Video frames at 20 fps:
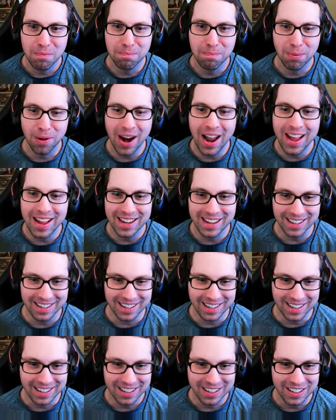
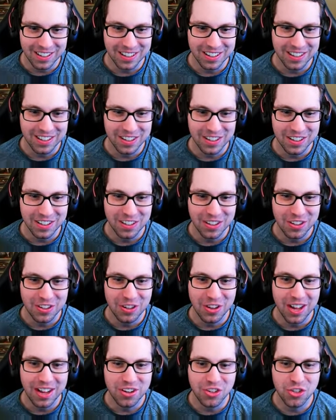Ryan
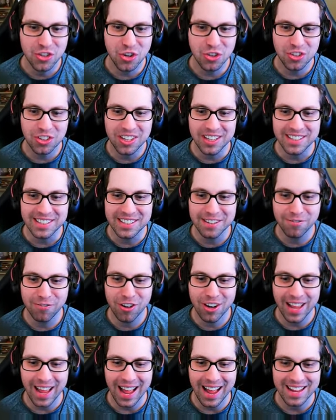took the
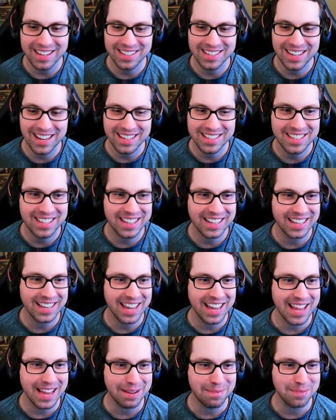different assets in the
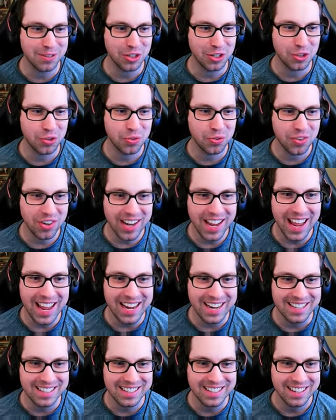game to
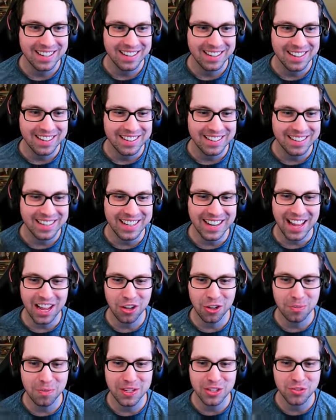create the
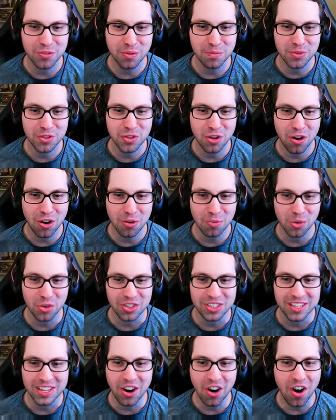elements from Star
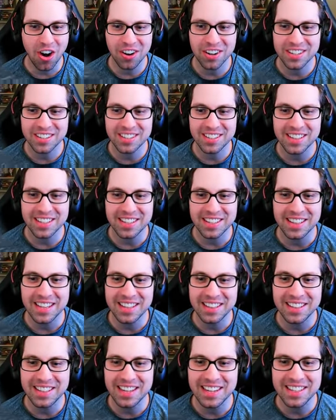Wars. And honestly,
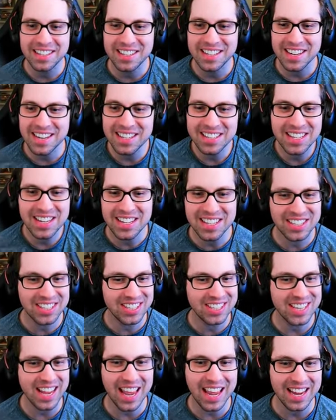the, the, it's
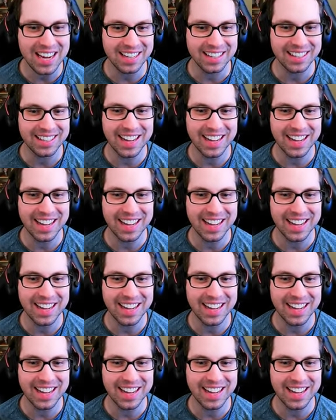insane.